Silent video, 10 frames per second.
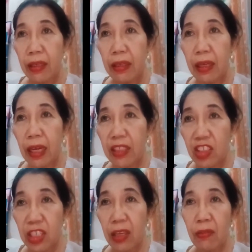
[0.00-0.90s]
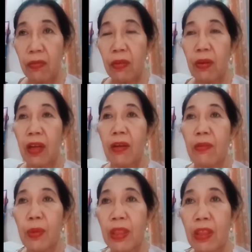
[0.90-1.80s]
achieved
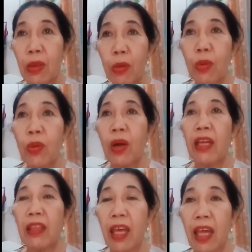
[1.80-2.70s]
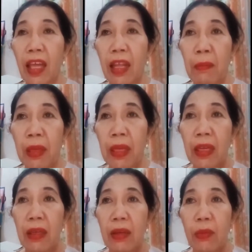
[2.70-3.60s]
with you at the helm,
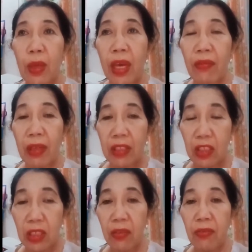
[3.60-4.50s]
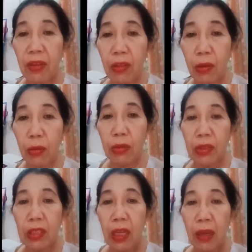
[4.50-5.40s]
we have achieved
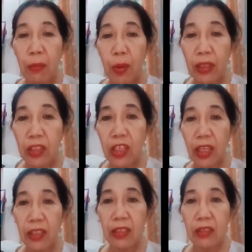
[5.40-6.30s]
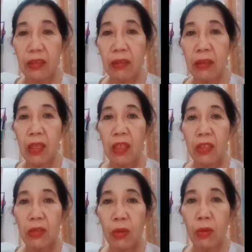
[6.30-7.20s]
those projects.
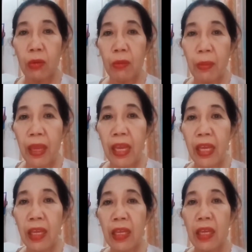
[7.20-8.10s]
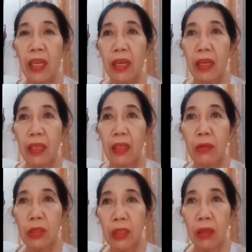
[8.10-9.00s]
So may
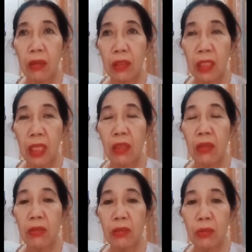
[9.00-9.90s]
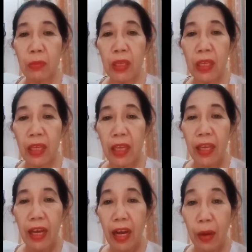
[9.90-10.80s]
you continue to be
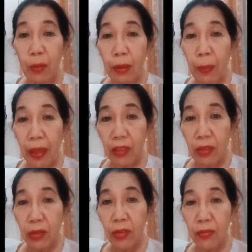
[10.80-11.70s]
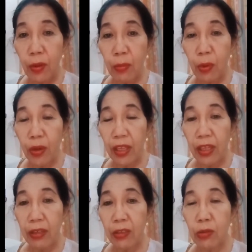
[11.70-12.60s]
our pastor for more
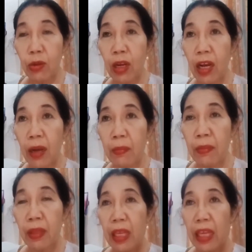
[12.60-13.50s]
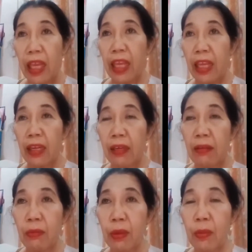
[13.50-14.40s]
years to come,
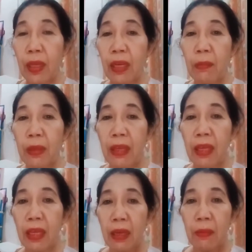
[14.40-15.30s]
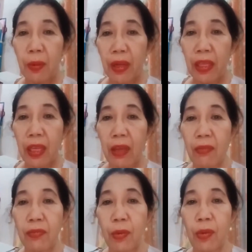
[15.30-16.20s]
and we will be praying
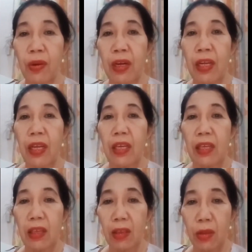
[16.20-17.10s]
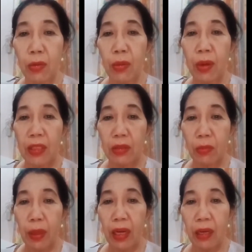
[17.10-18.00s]
for you as
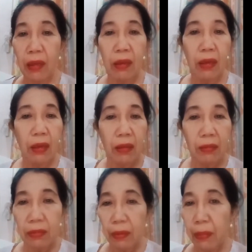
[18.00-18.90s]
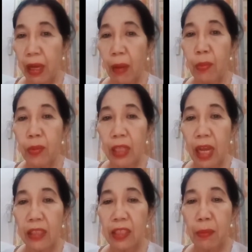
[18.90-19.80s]
well. Maabot
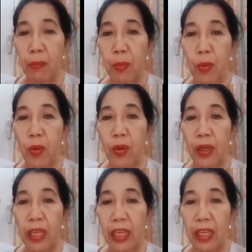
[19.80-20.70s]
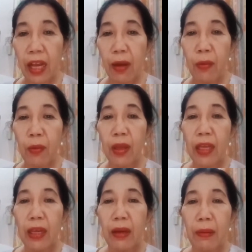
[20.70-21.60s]
ang tiempo nga ikaw
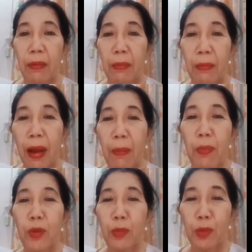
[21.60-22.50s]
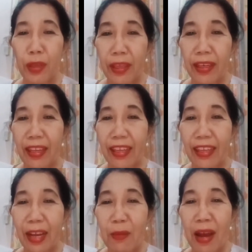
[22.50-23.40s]
maabot mo gid
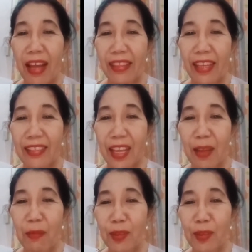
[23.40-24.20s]
kag mahatag sa imo sa